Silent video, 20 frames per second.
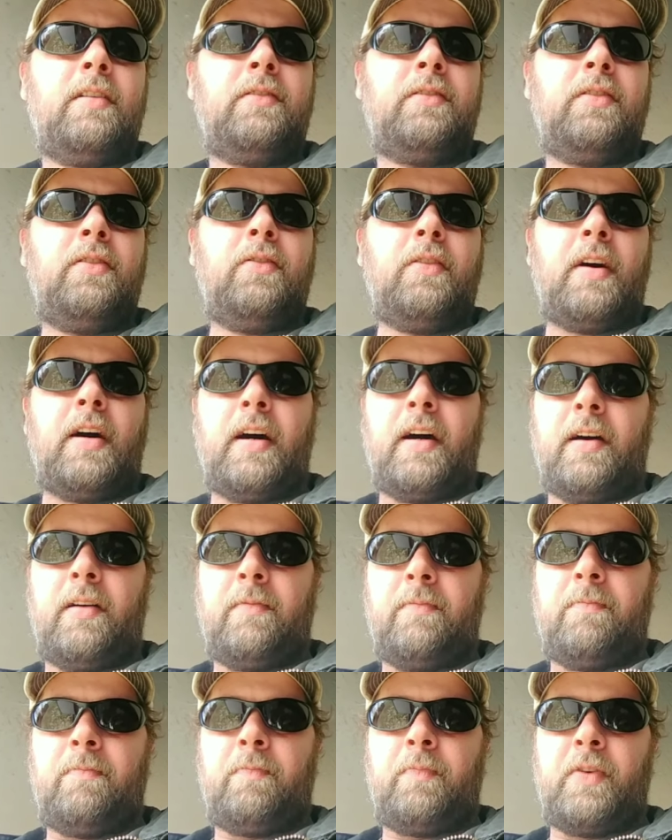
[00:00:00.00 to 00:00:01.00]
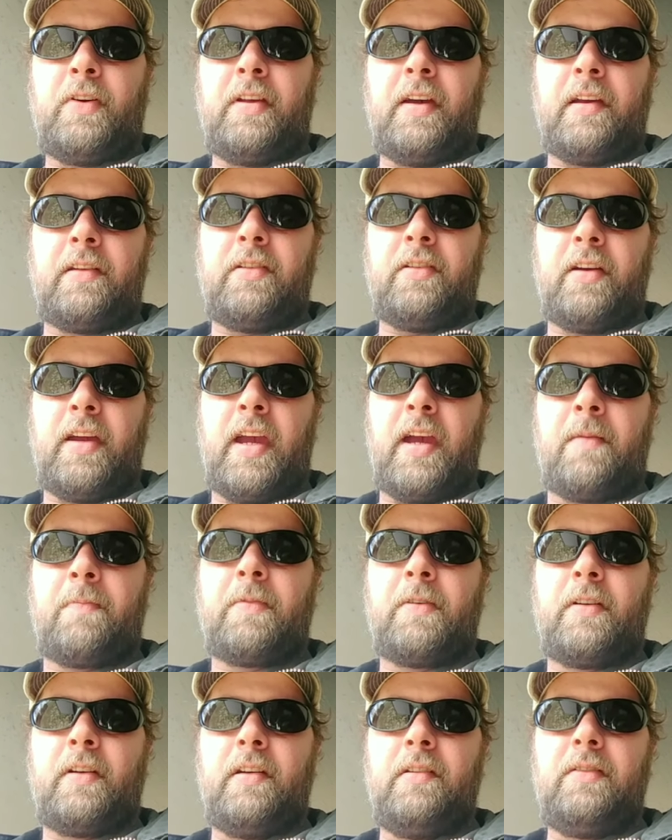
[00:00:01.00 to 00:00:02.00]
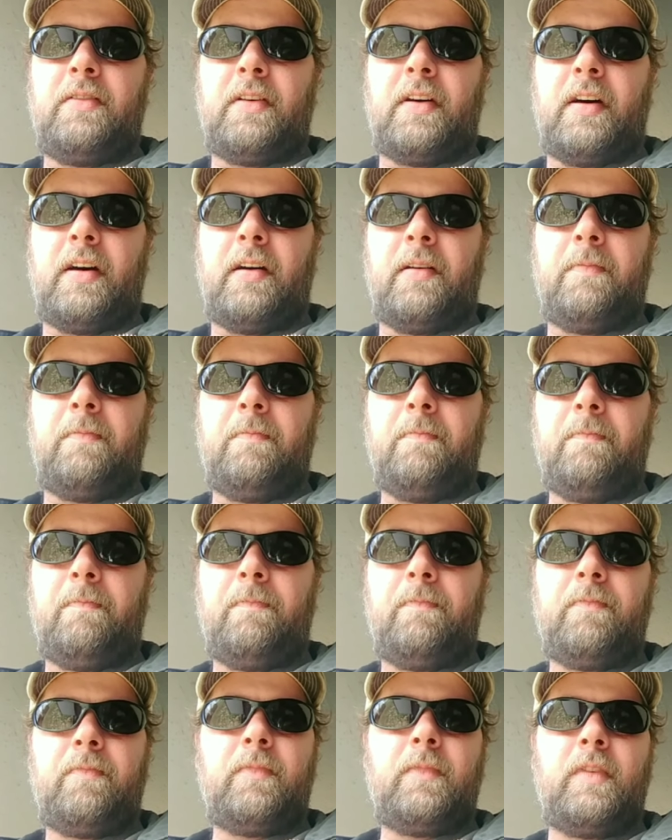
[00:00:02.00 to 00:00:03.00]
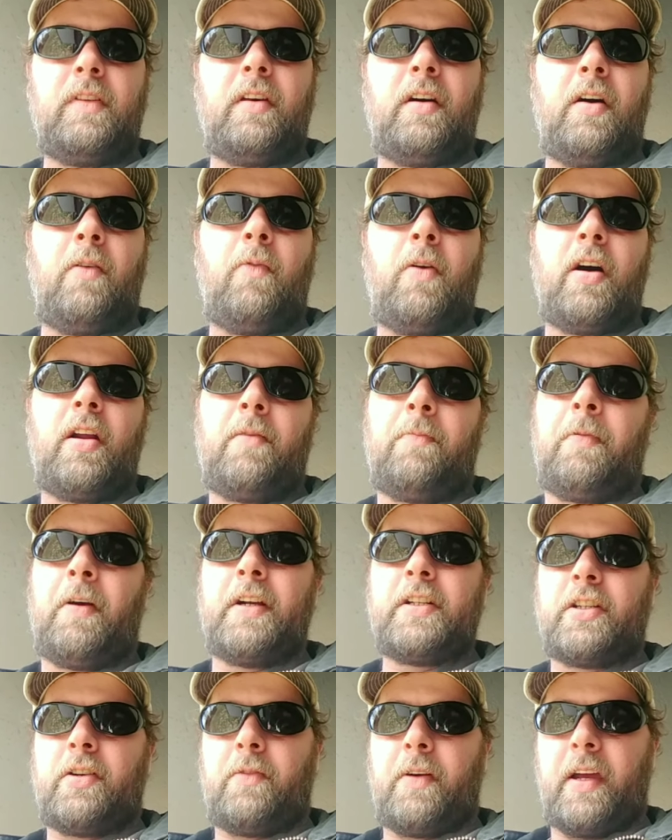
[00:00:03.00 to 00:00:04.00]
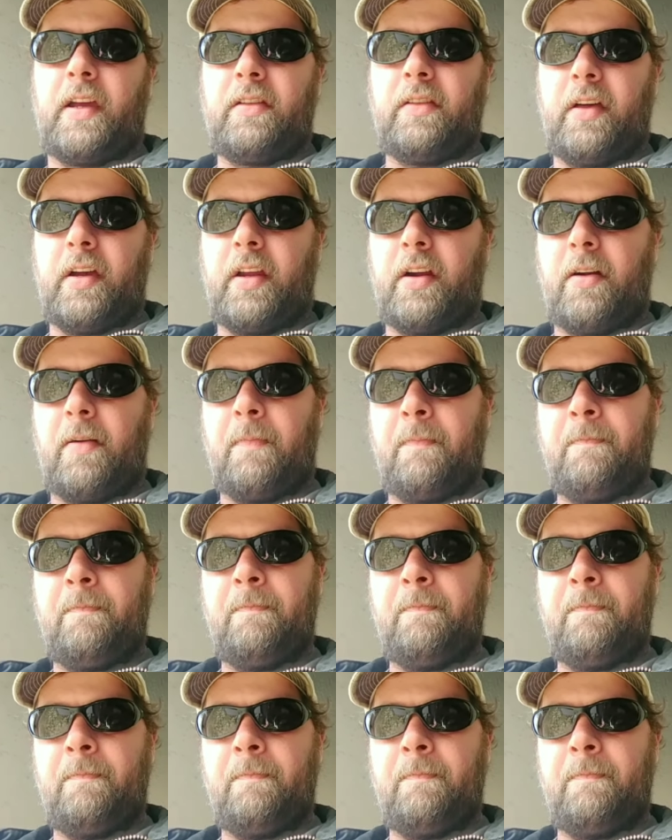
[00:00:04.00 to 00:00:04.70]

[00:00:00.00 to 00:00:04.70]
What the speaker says: to protect your camper is a water pressure regulator.